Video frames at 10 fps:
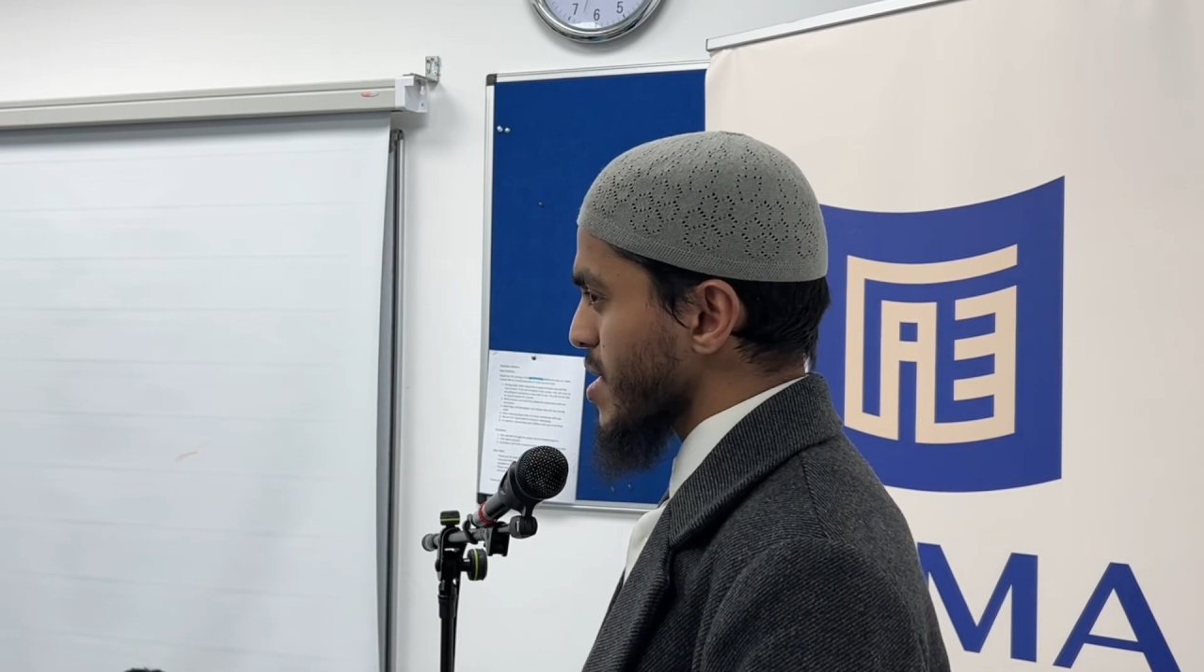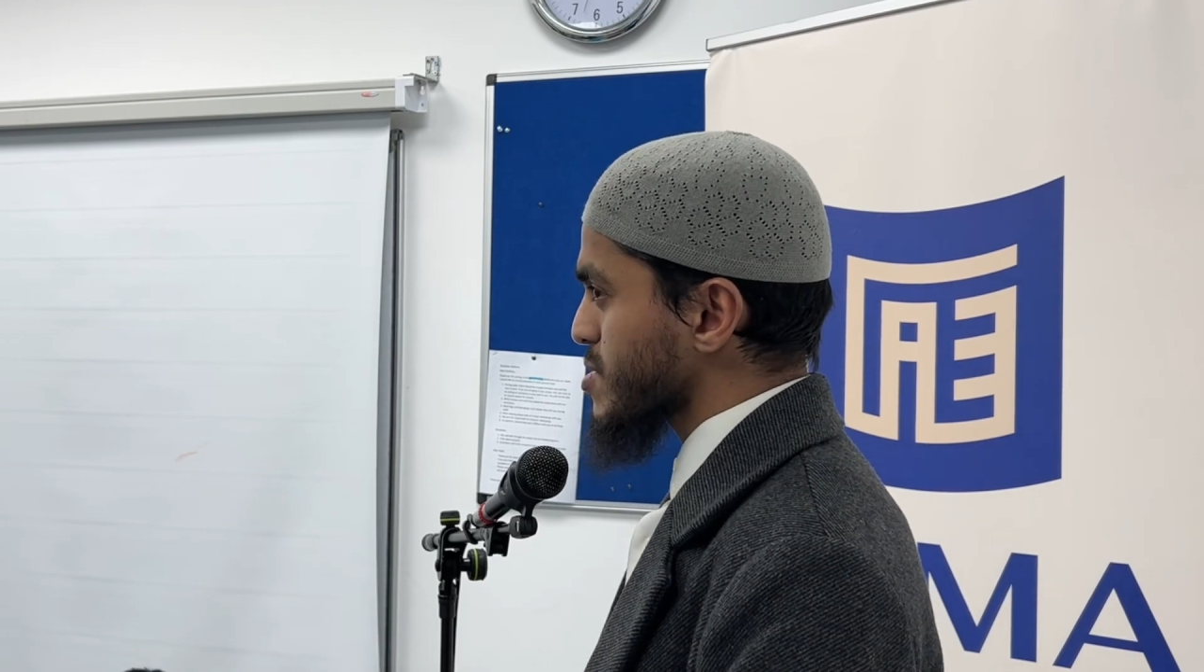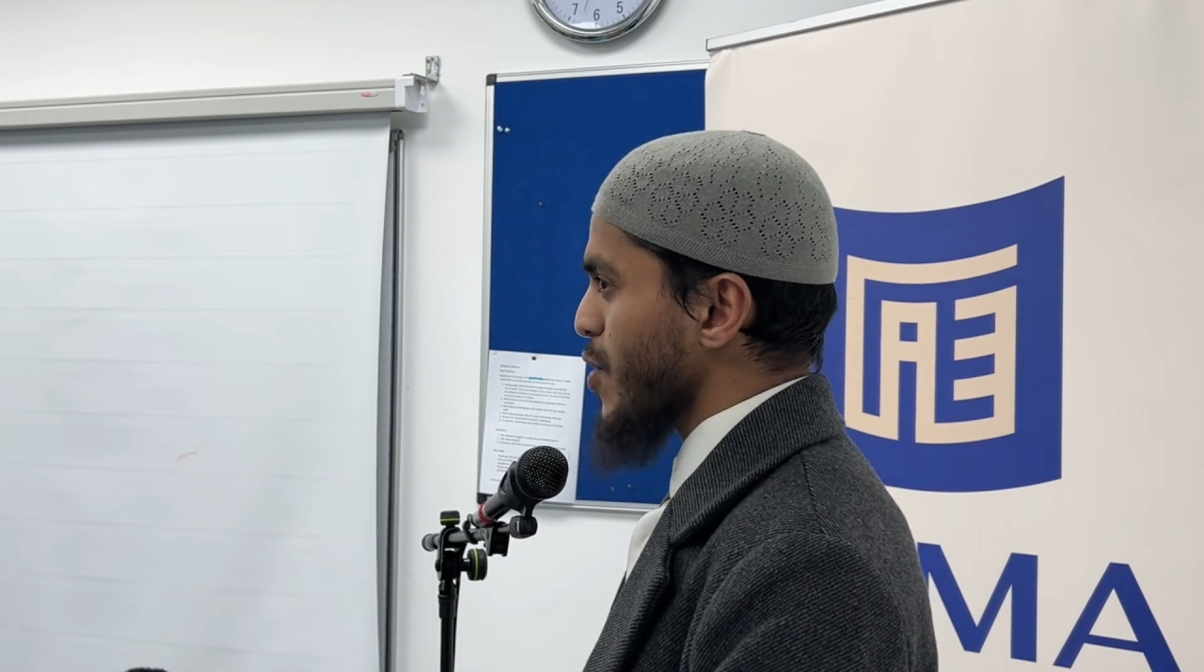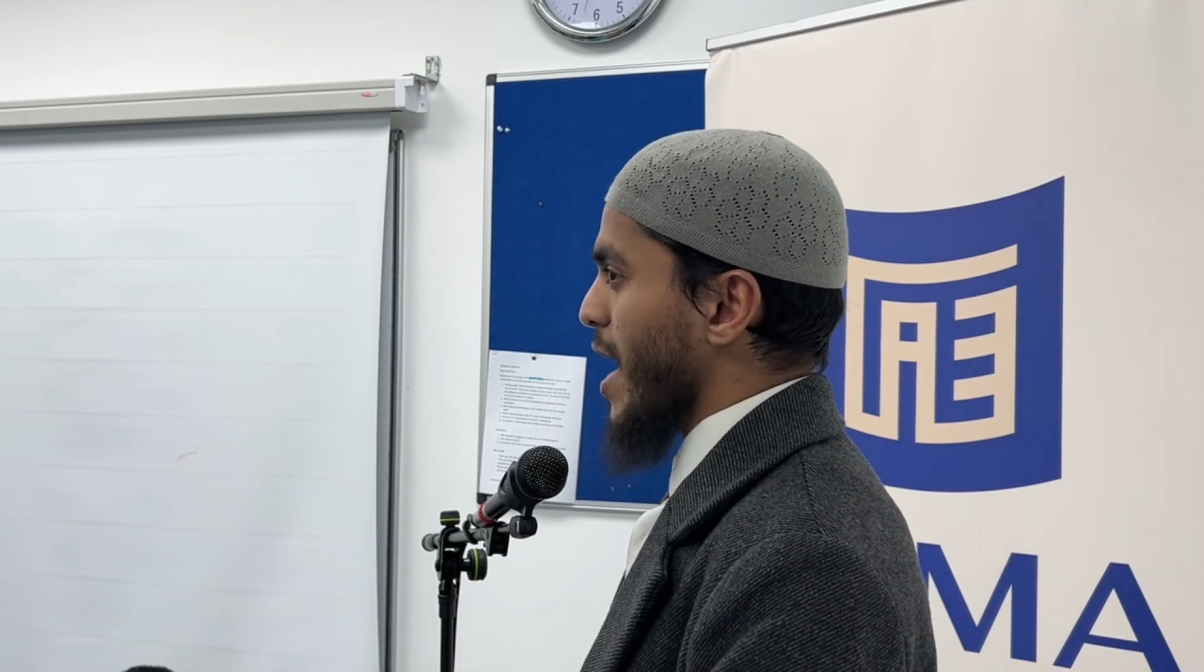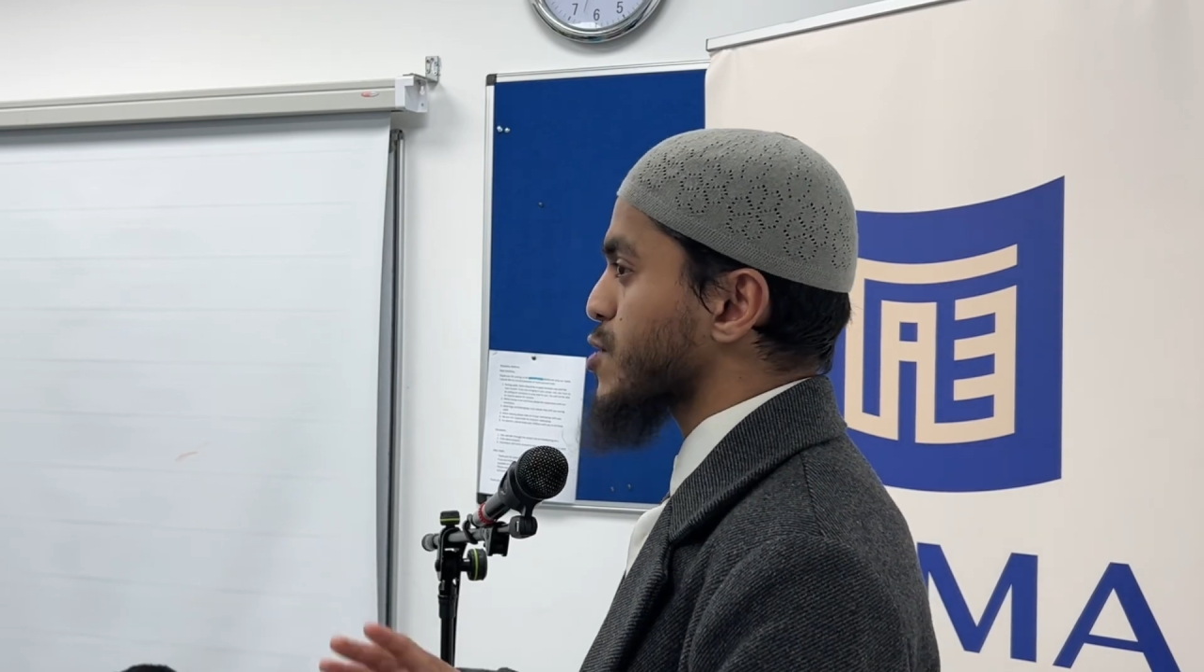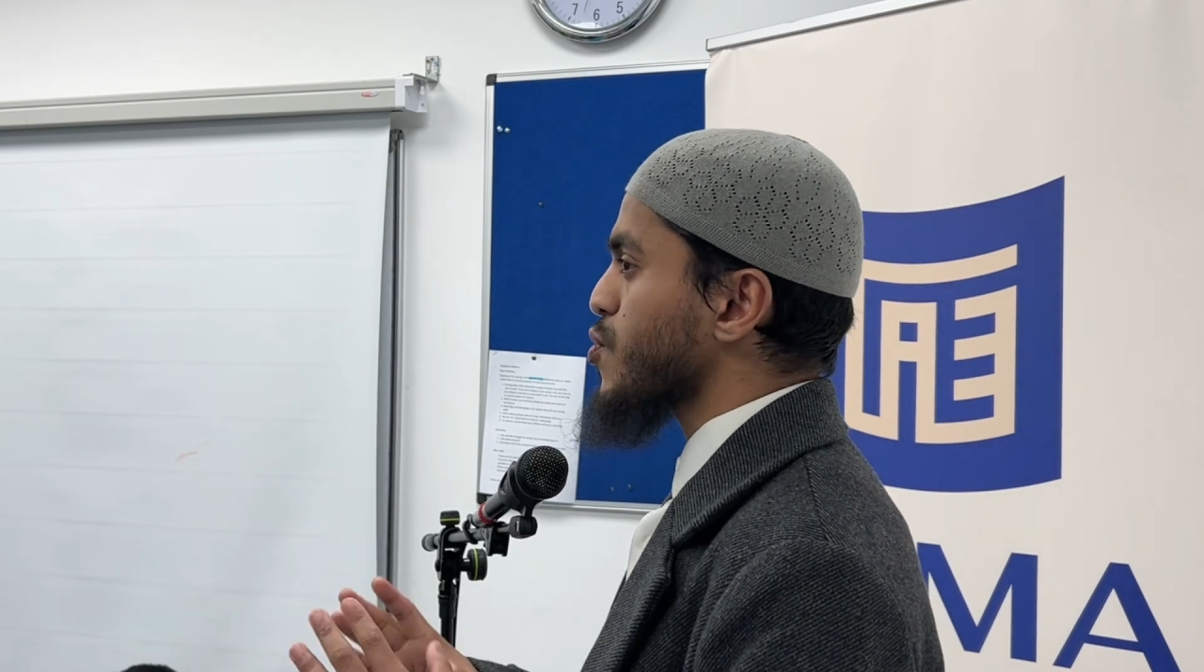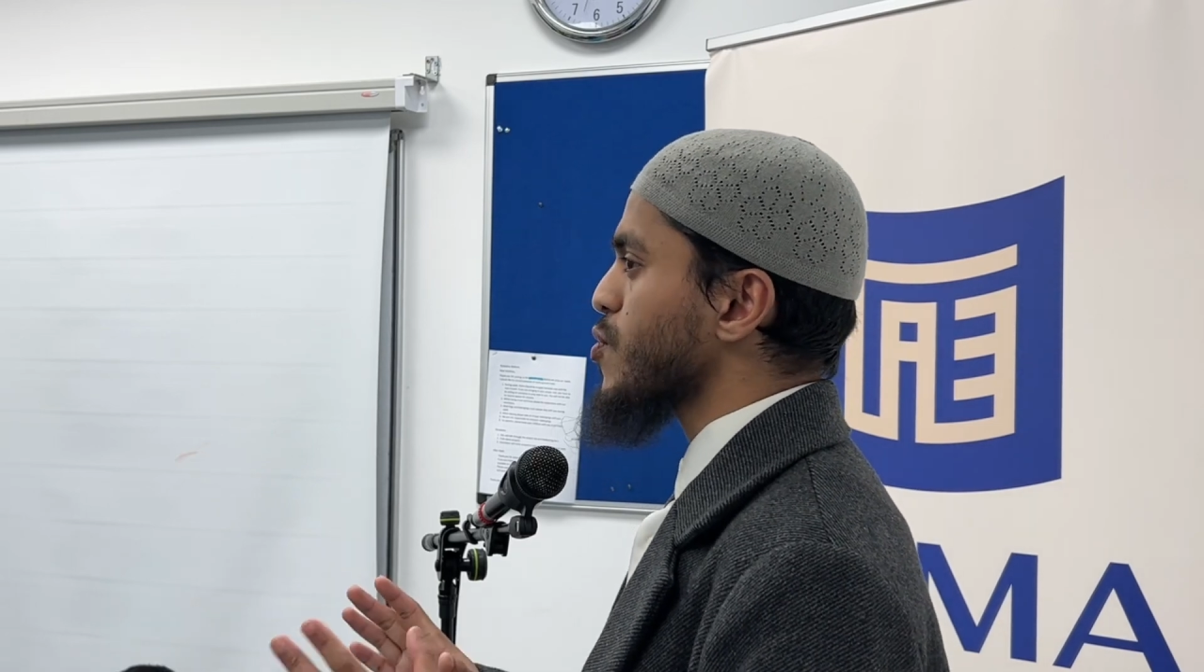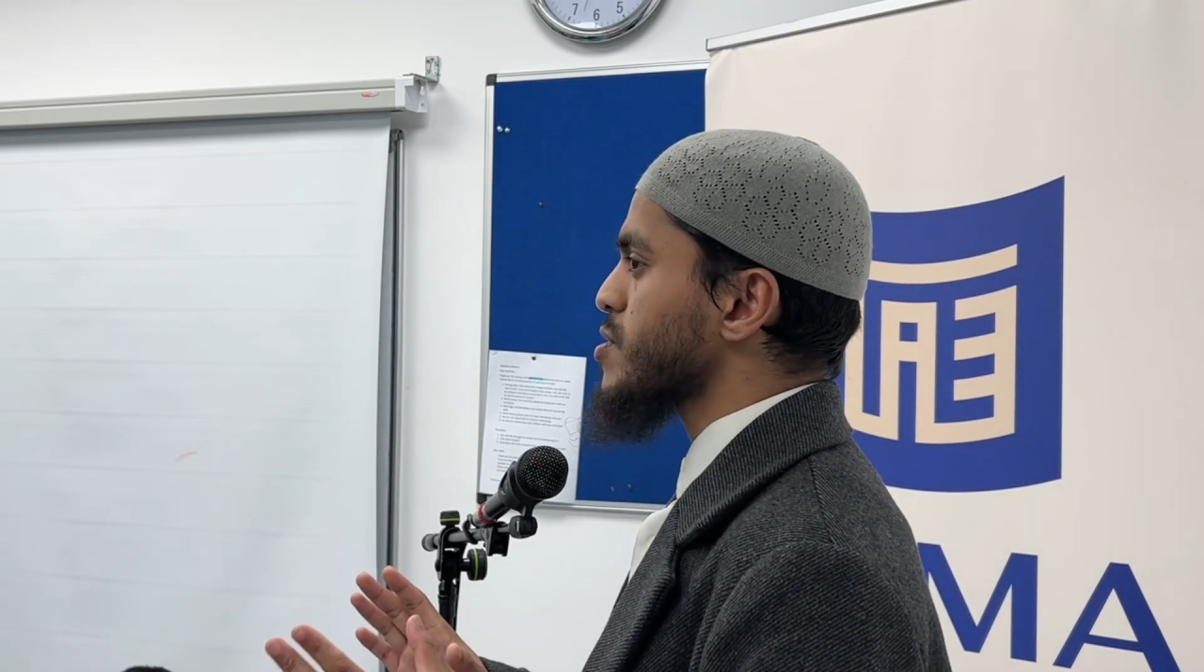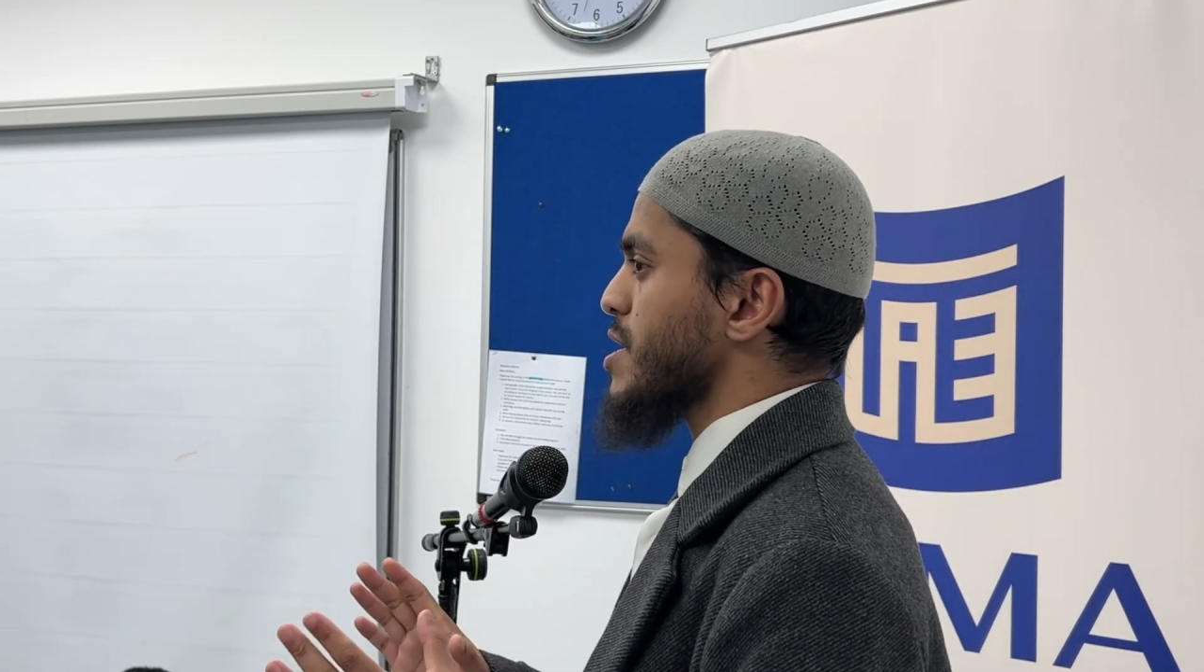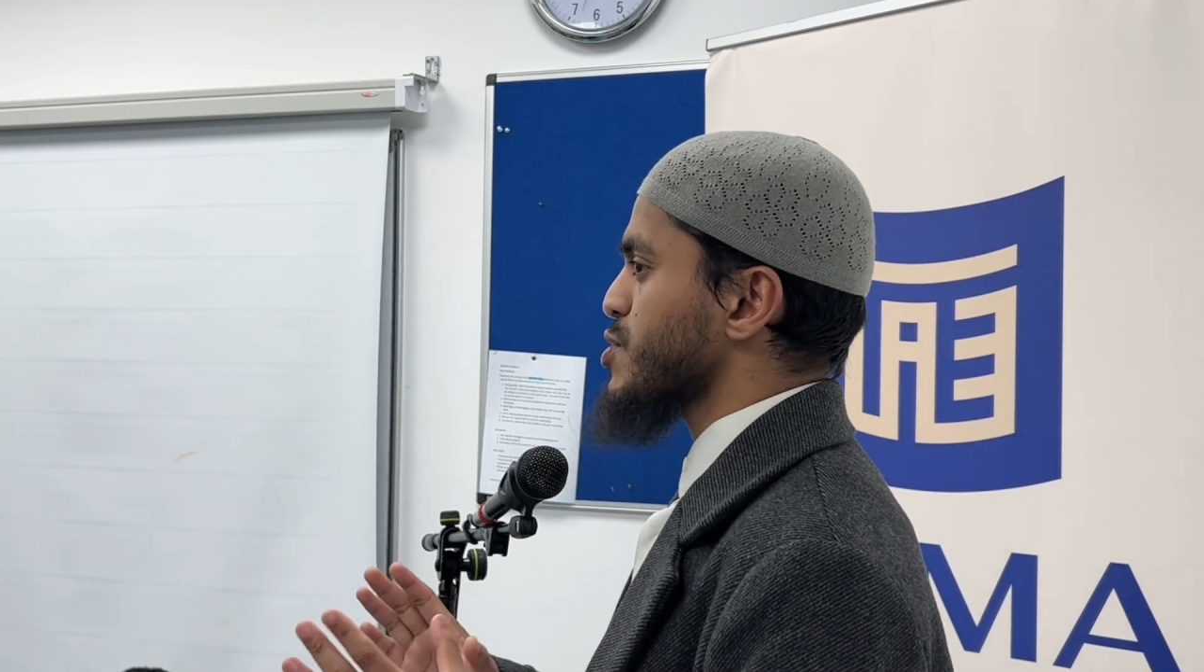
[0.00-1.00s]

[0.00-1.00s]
at all a